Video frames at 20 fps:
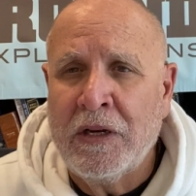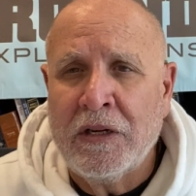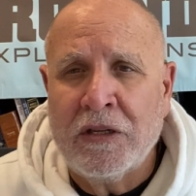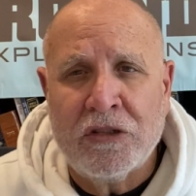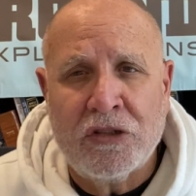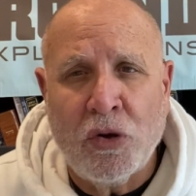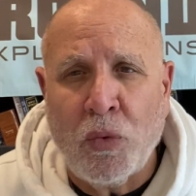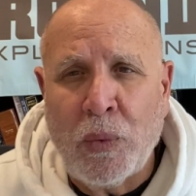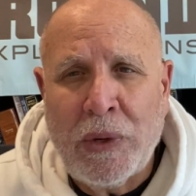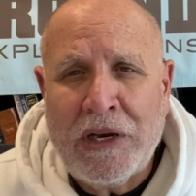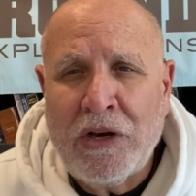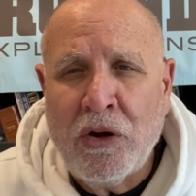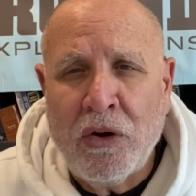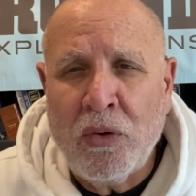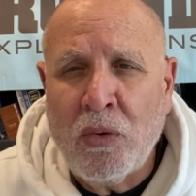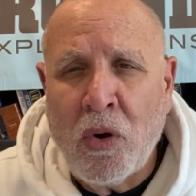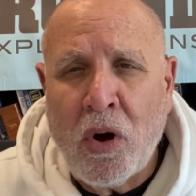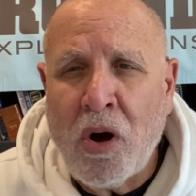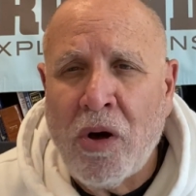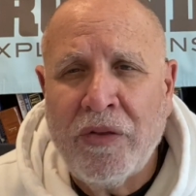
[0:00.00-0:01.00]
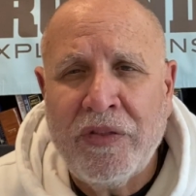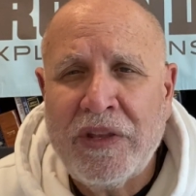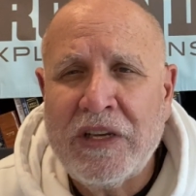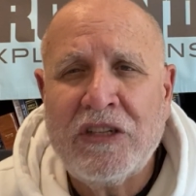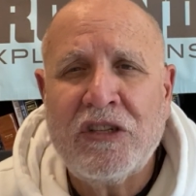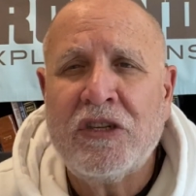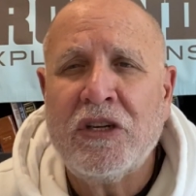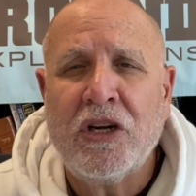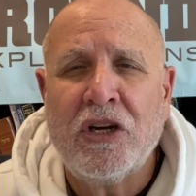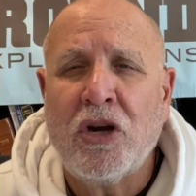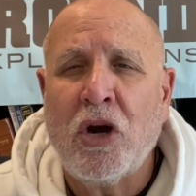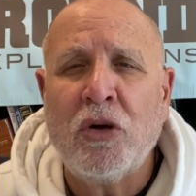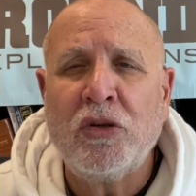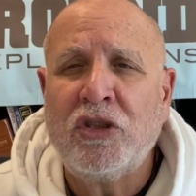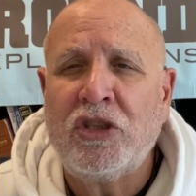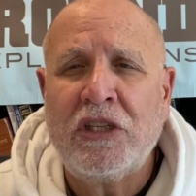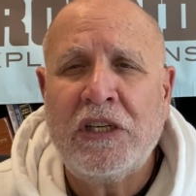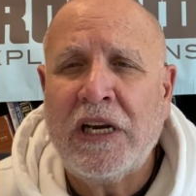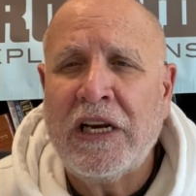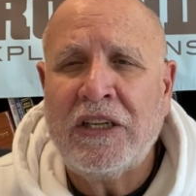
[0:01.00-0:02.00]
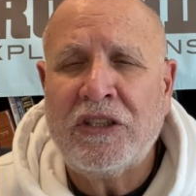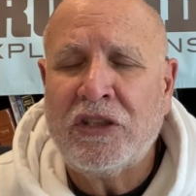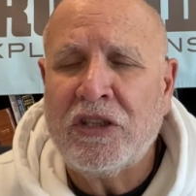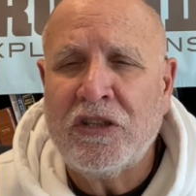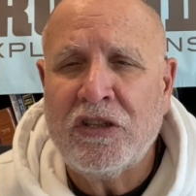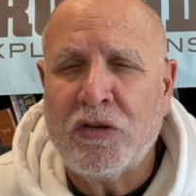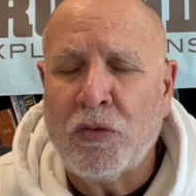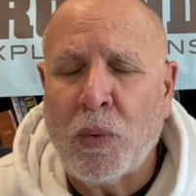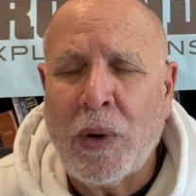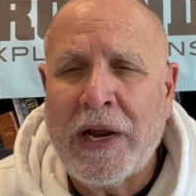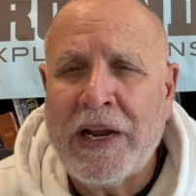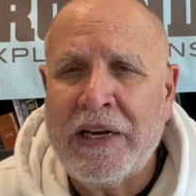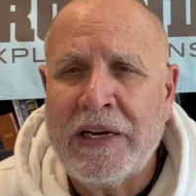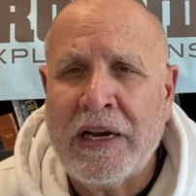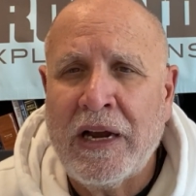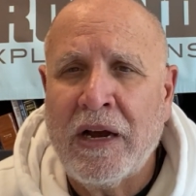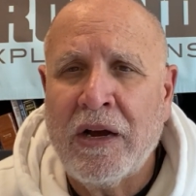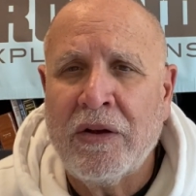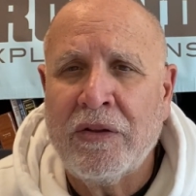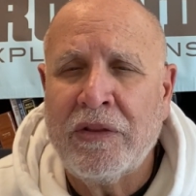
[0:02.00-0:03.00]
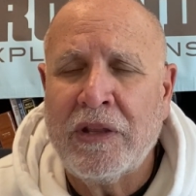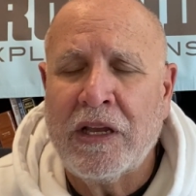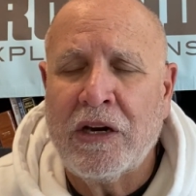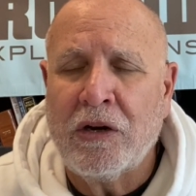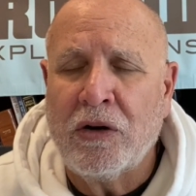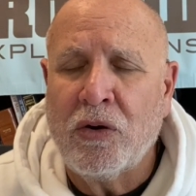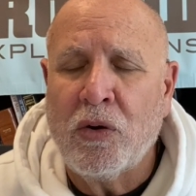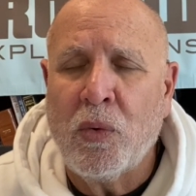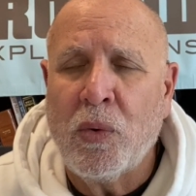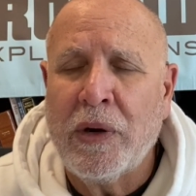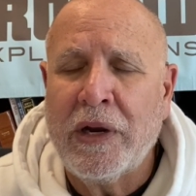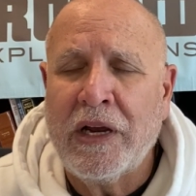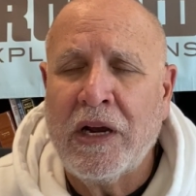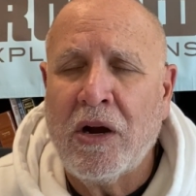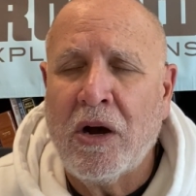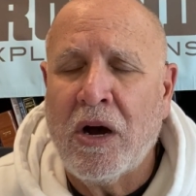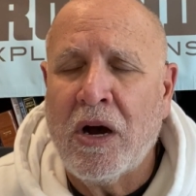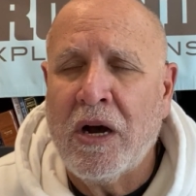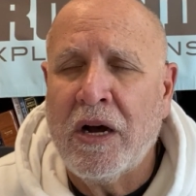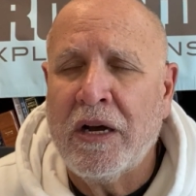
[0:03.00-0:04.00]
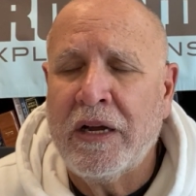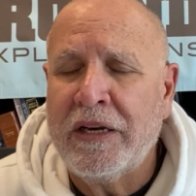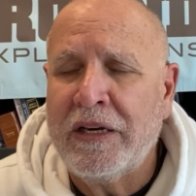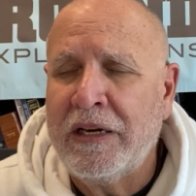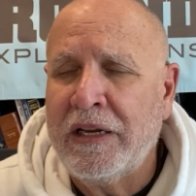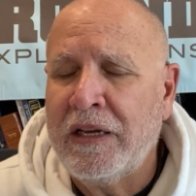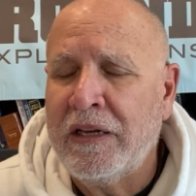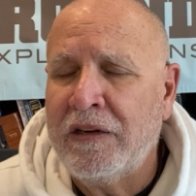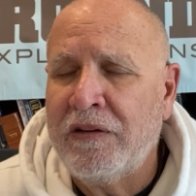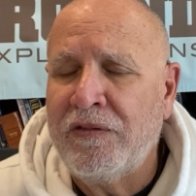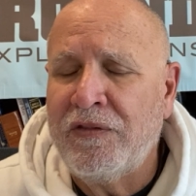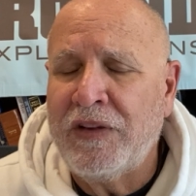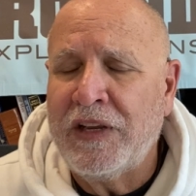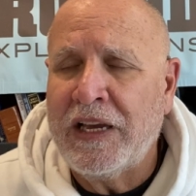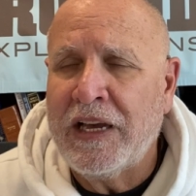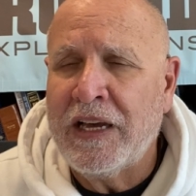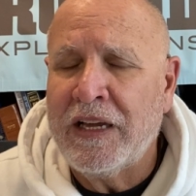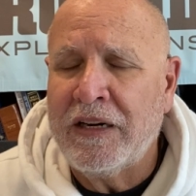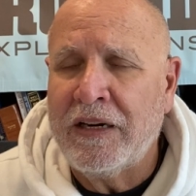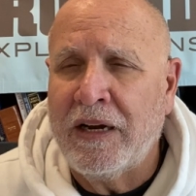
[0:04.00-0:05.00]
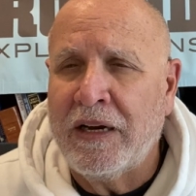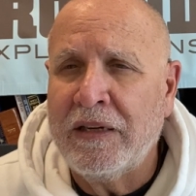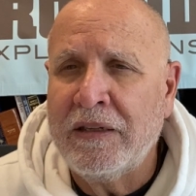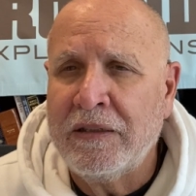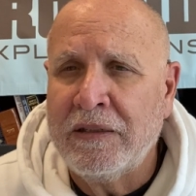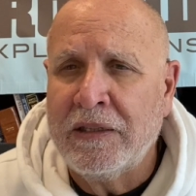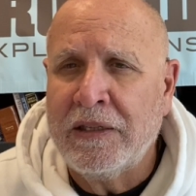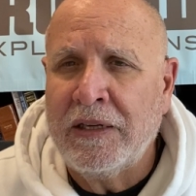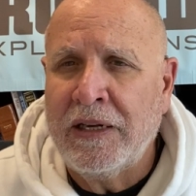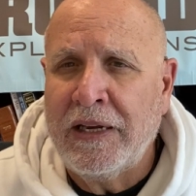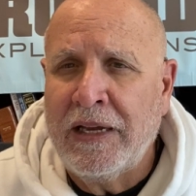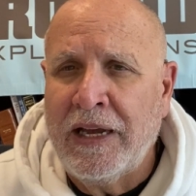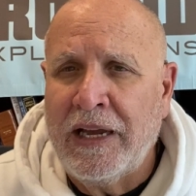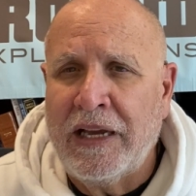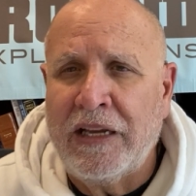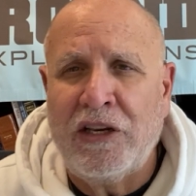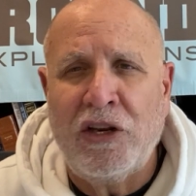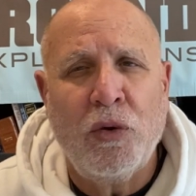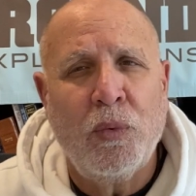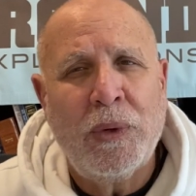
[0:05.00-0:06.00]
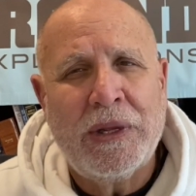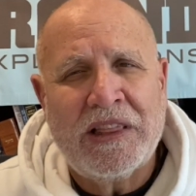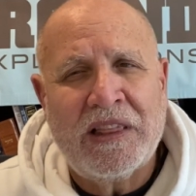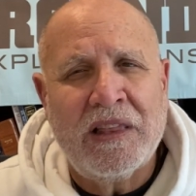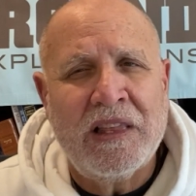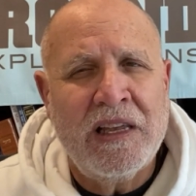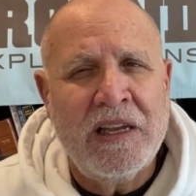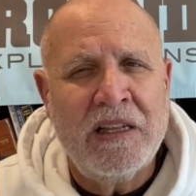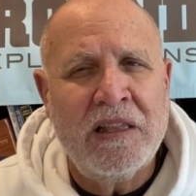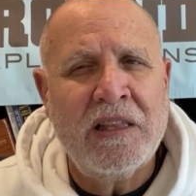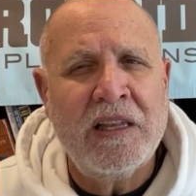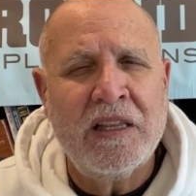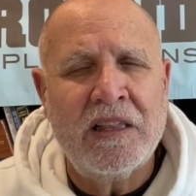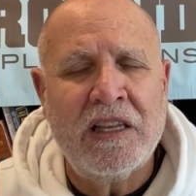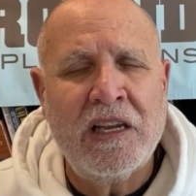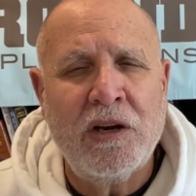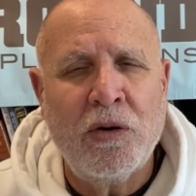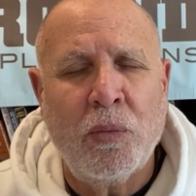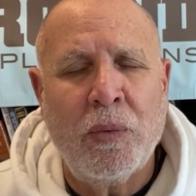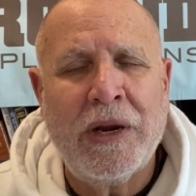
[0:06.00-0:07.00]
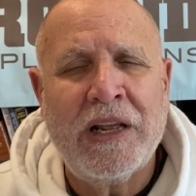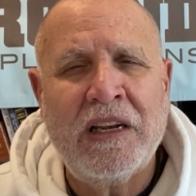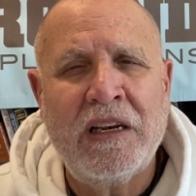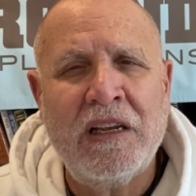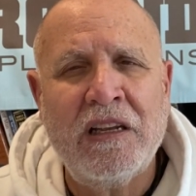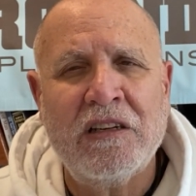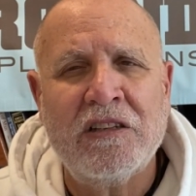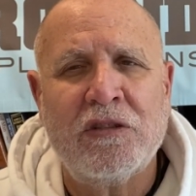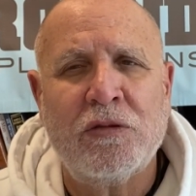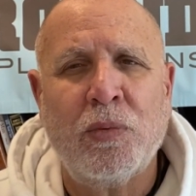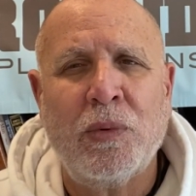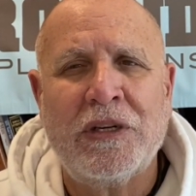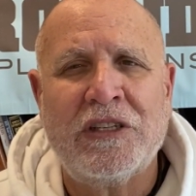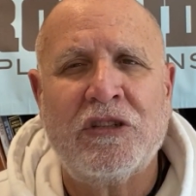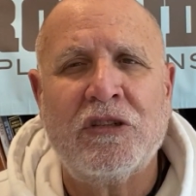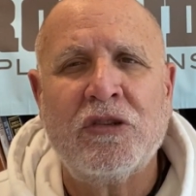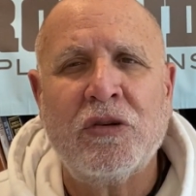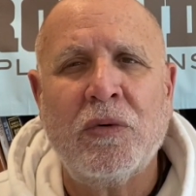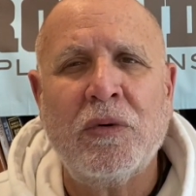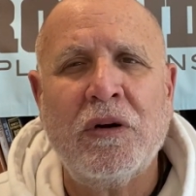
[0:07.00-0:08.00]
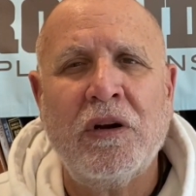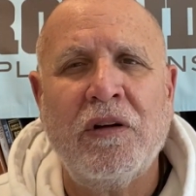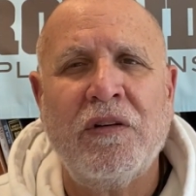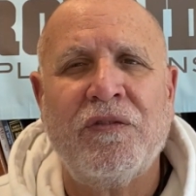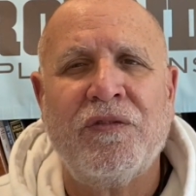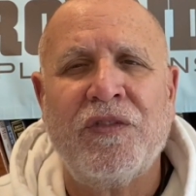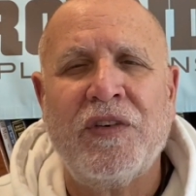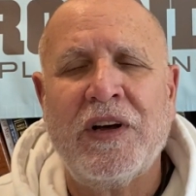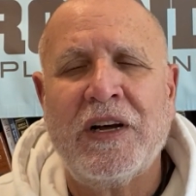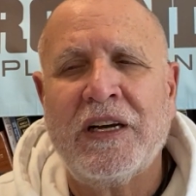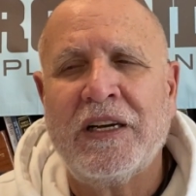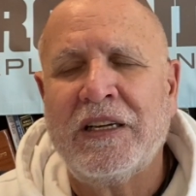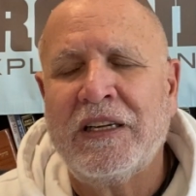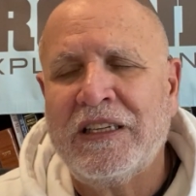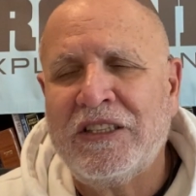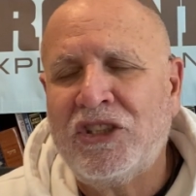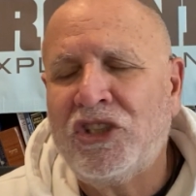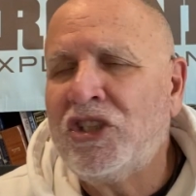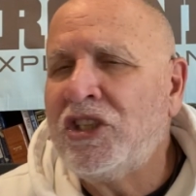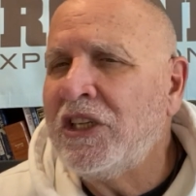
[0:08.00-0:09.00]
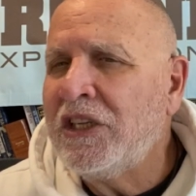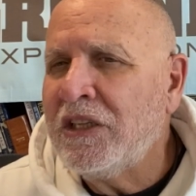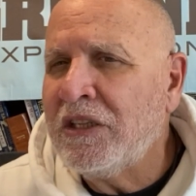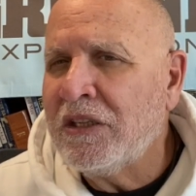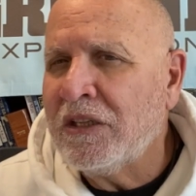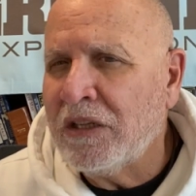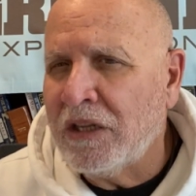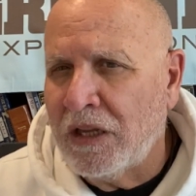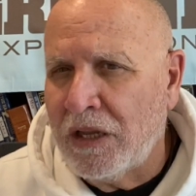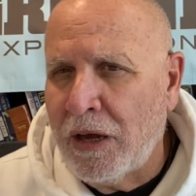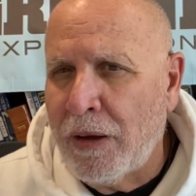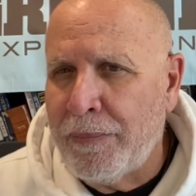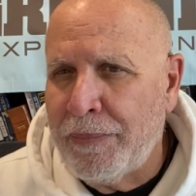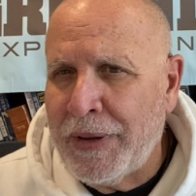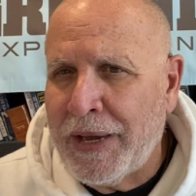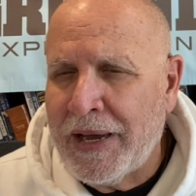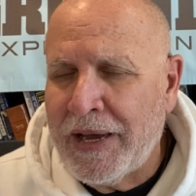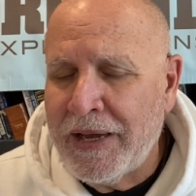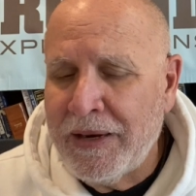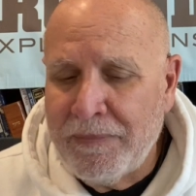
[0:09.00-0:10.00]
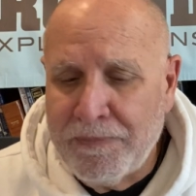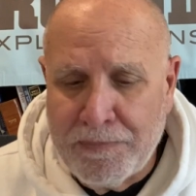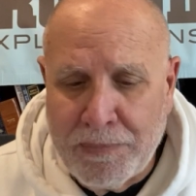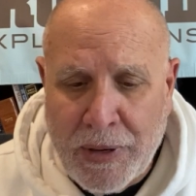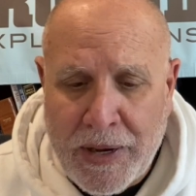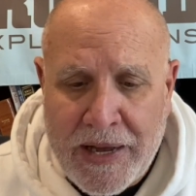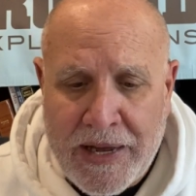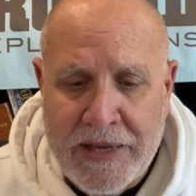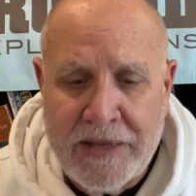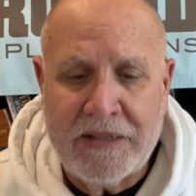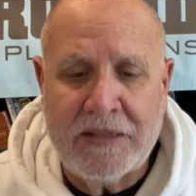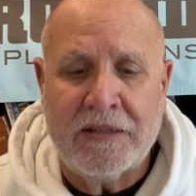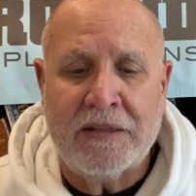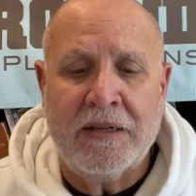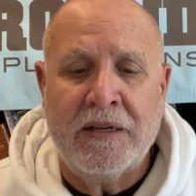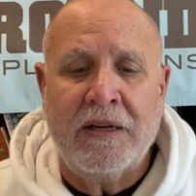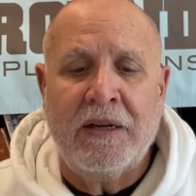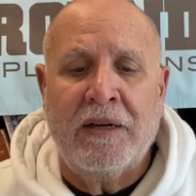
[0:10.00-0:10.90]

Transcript: So we know all these negotiations right now that are going on in Vienna. And you would think that the Iranians would sort of chill a bit, but